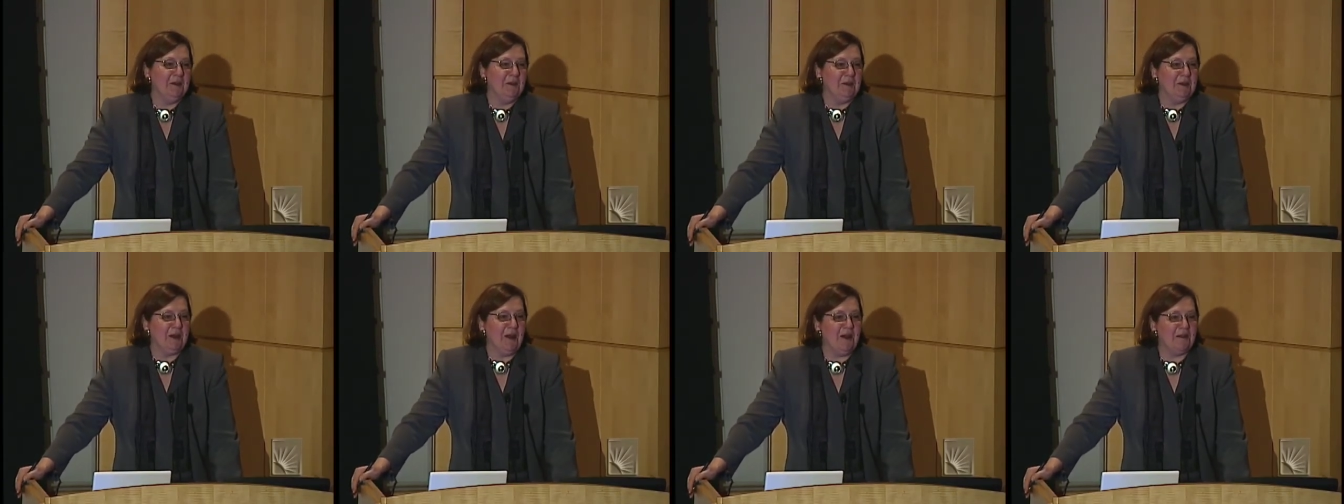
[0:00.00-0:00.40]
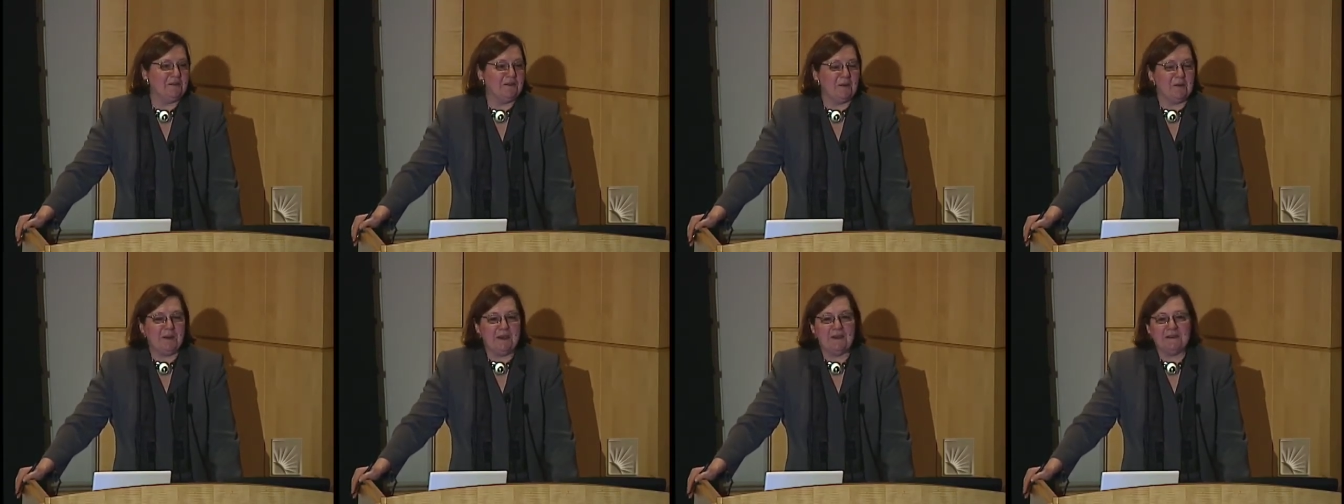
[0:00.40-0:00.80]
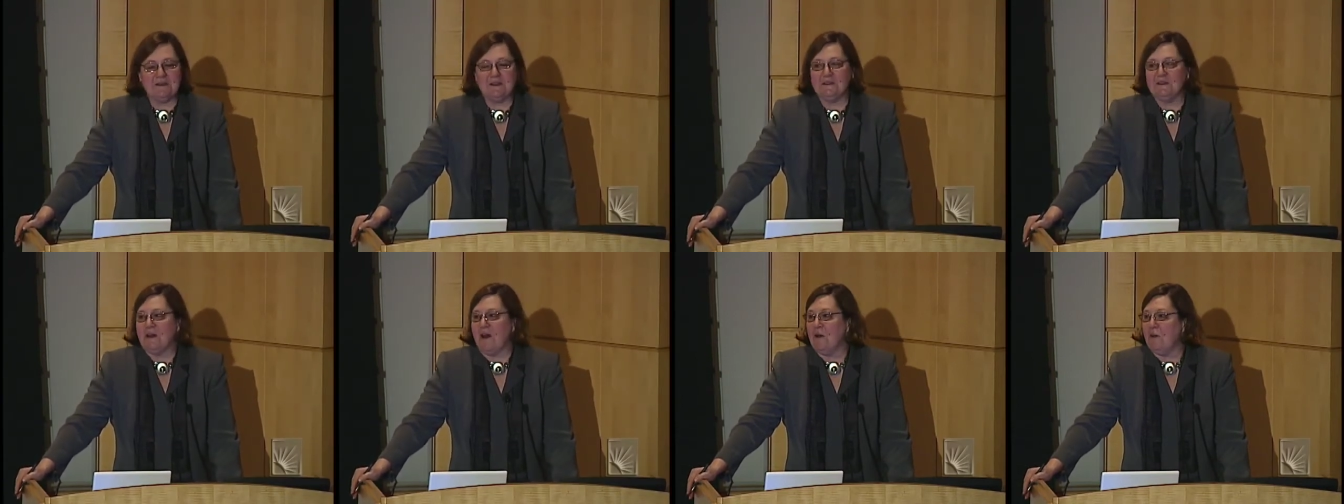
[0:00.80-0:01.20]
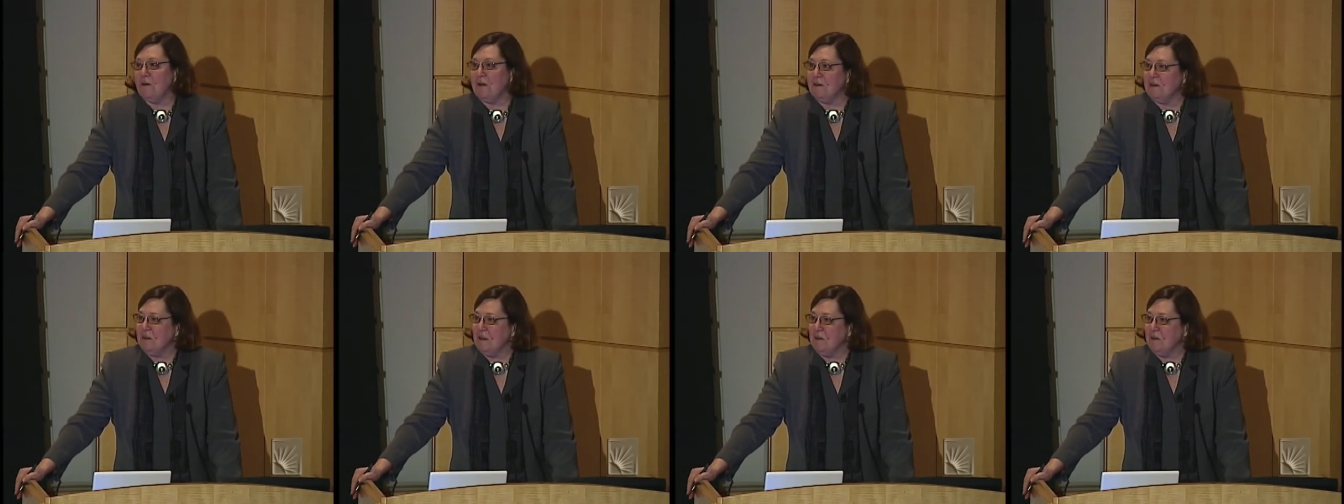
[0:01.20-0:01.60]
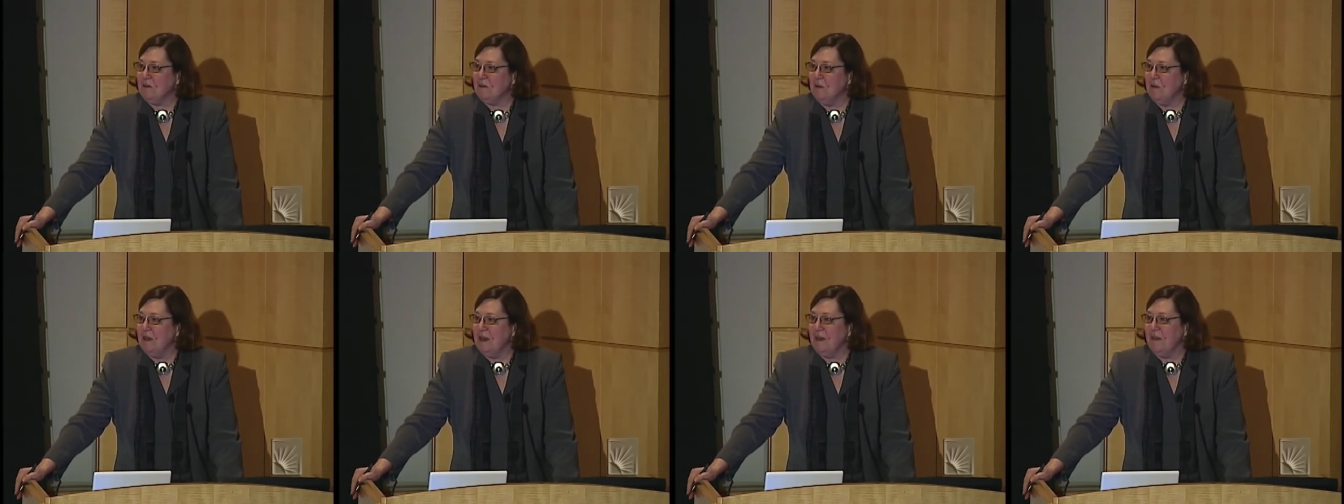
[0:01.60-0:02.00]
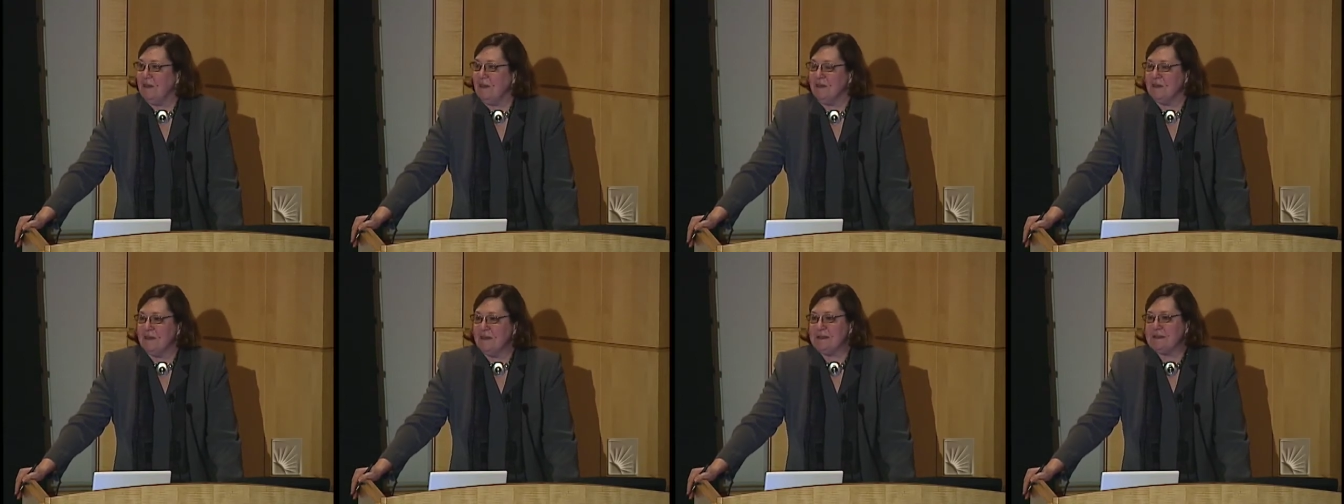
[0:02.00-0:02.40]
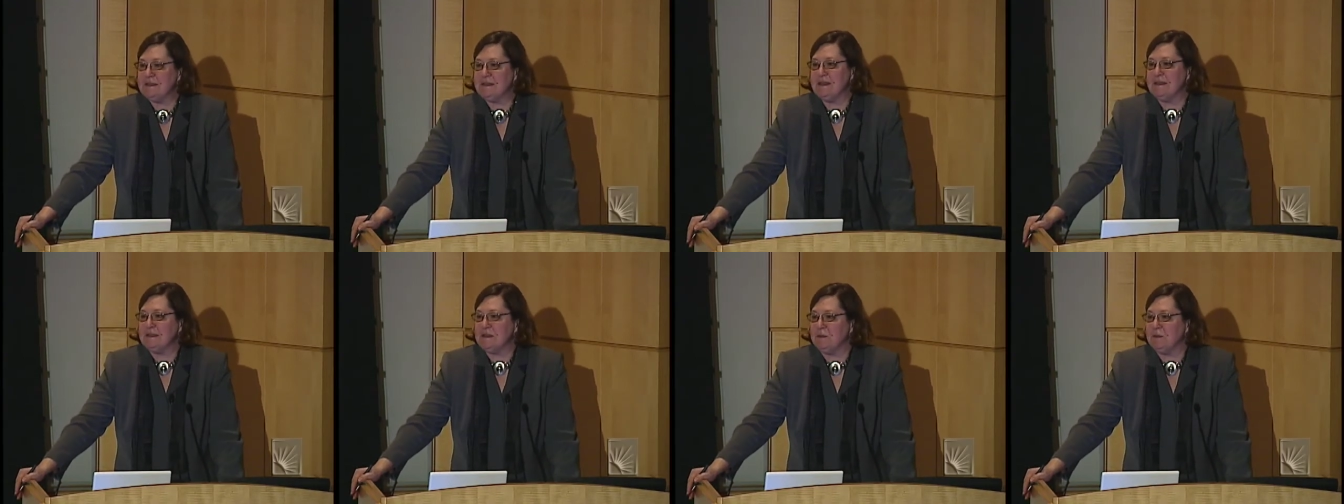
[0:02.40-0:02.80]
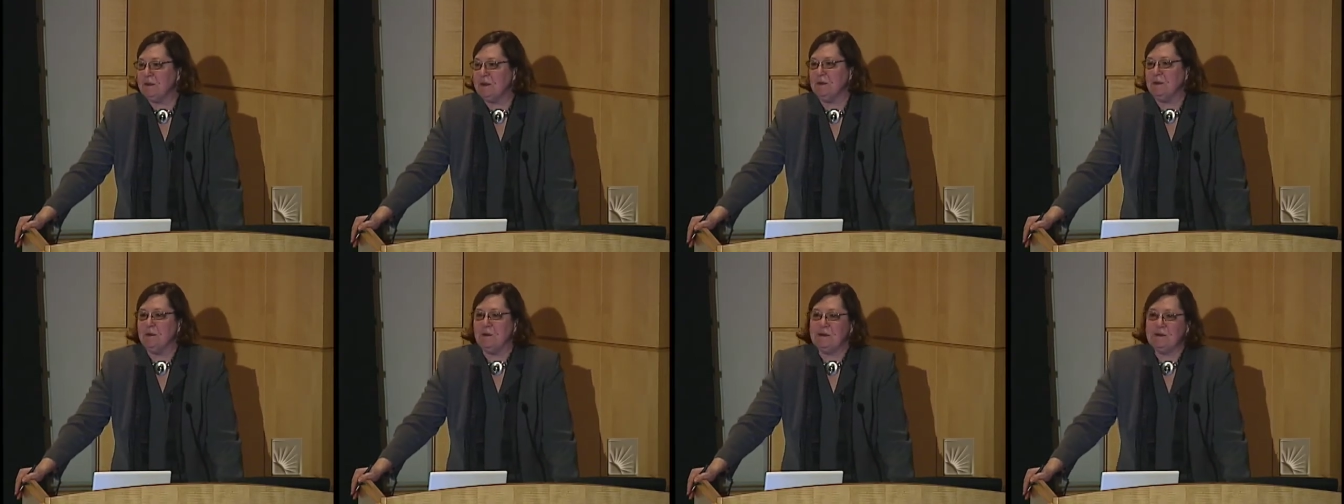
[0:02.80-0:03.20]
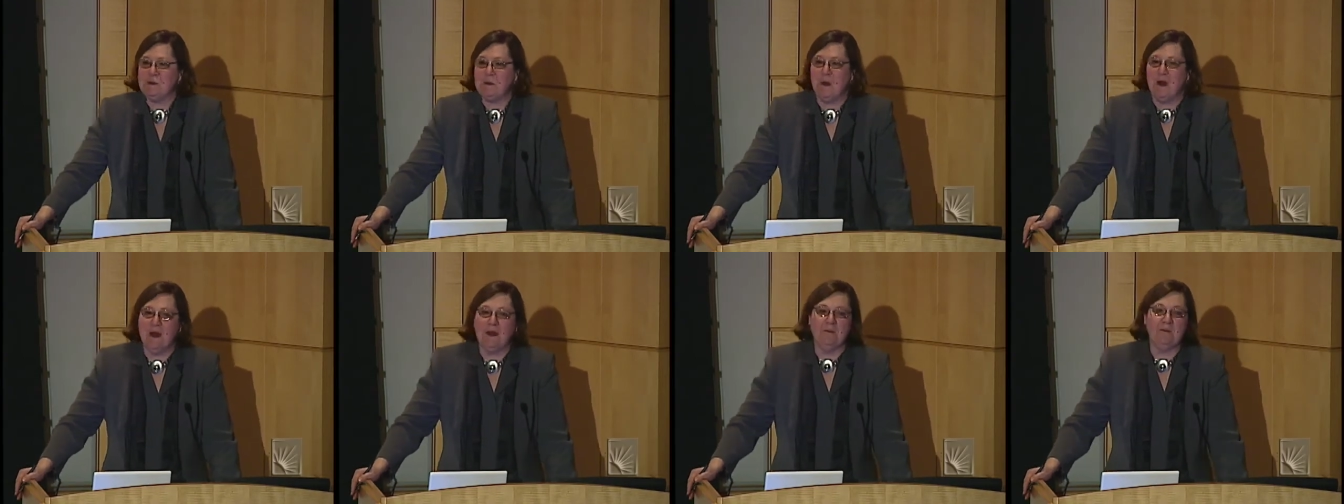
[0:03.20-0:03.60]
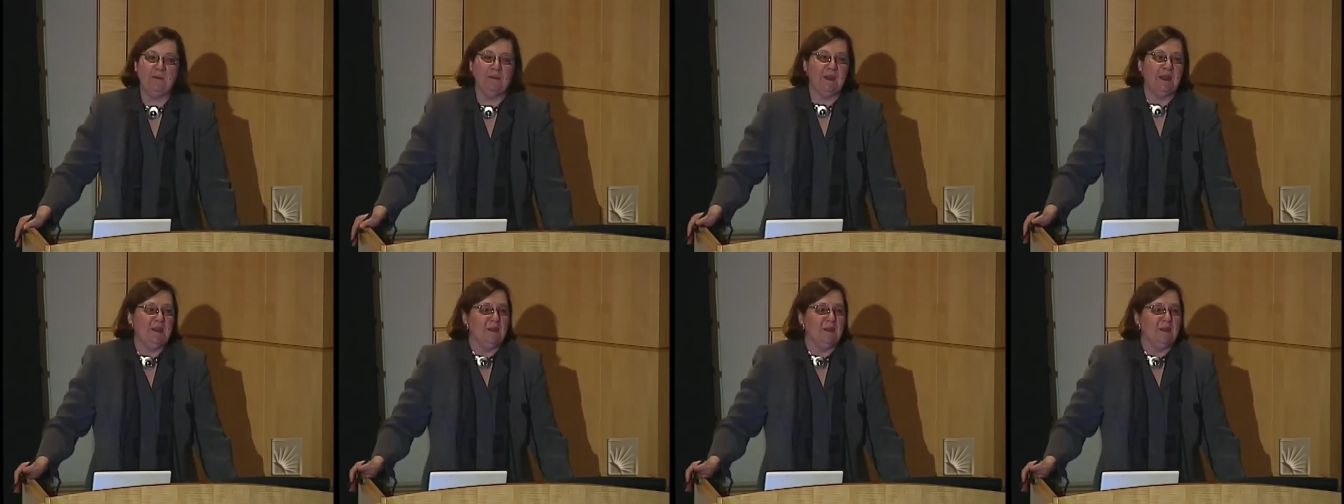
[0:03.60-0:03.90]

but also because it's always seemed to me that this discipline was one